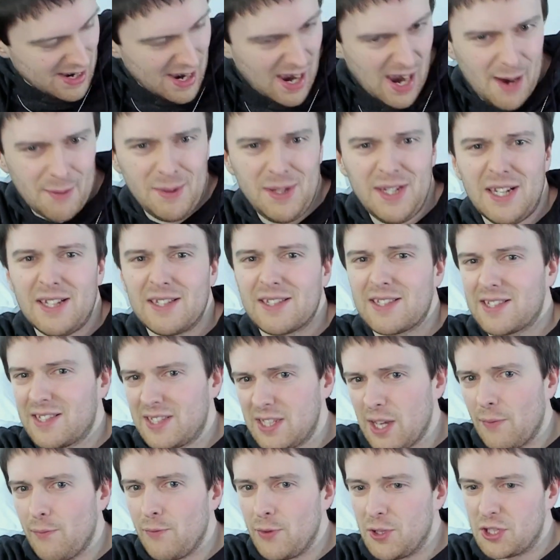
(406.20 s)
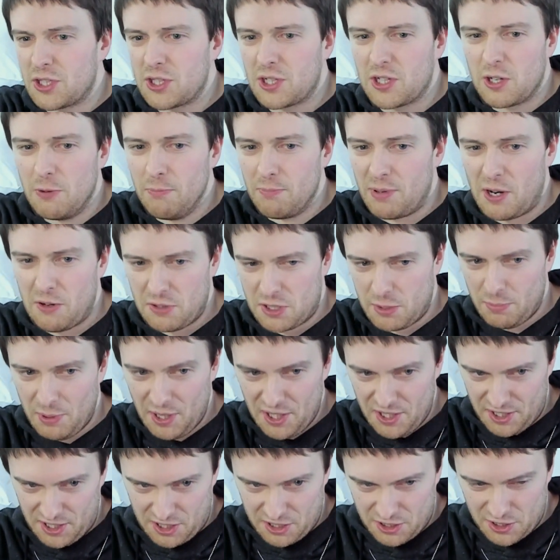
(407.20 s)
I mean, it's different compared to
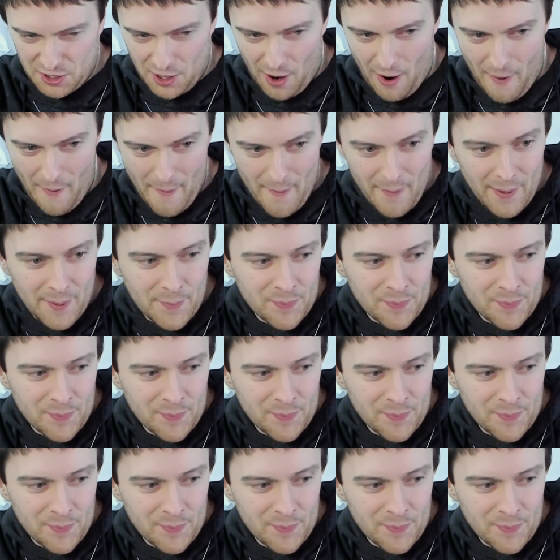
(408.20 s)
playing the guitar.